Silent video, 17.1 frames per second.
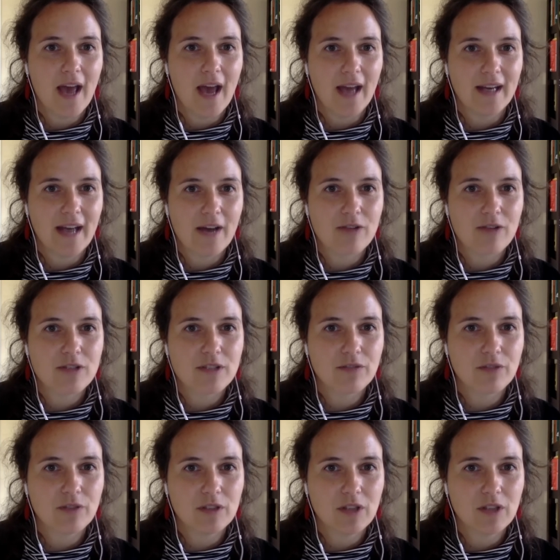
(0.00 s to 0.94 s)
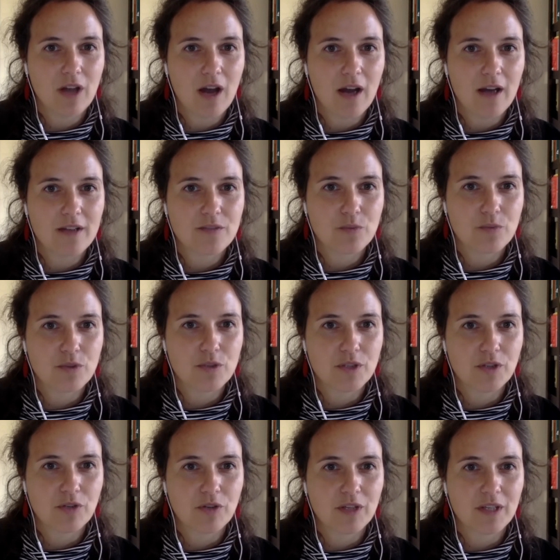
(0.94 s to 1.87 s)
and how different laws were
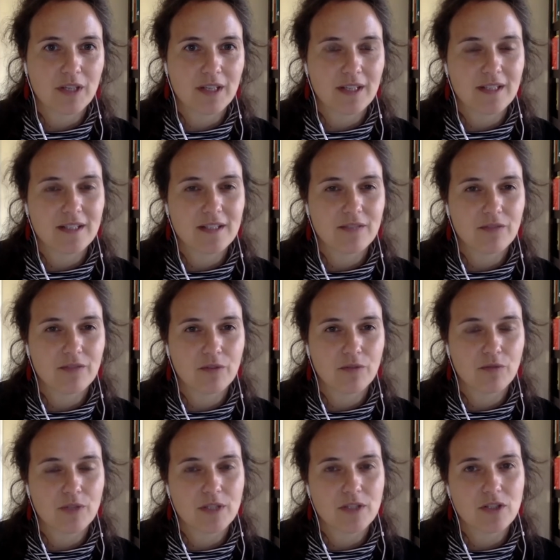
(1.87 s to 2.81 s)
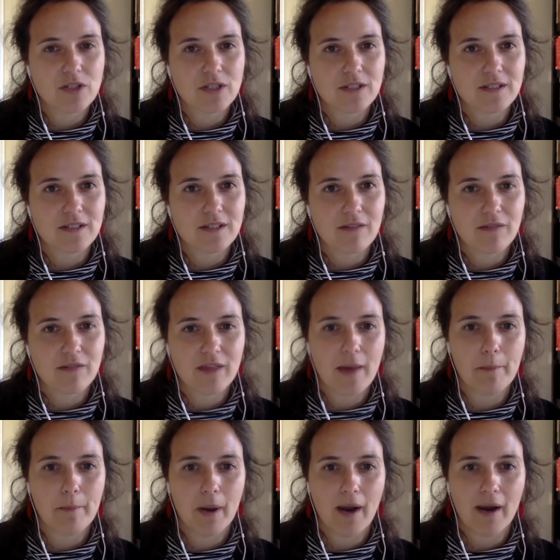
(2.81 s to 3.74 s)
decreed in different regions of the
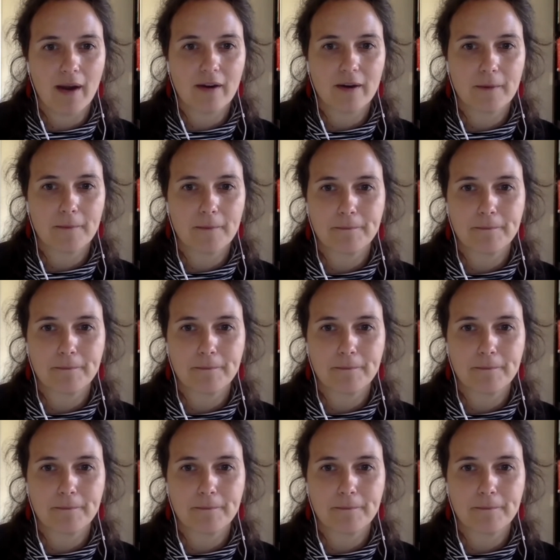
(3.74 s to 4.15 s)
empire?